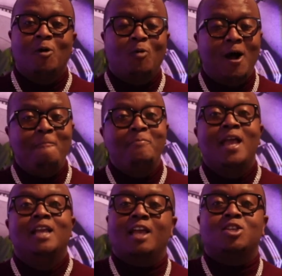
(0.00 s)
Well,
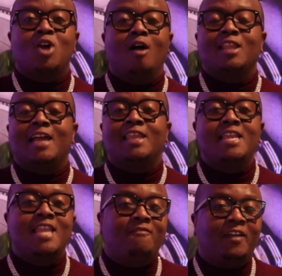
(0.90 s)
they talk like they
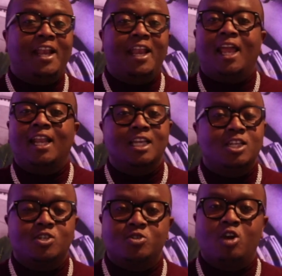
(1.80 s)
never had any
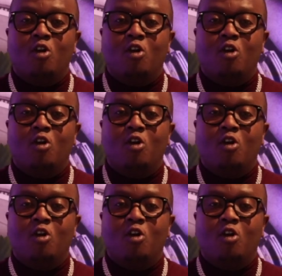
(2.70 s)
issues.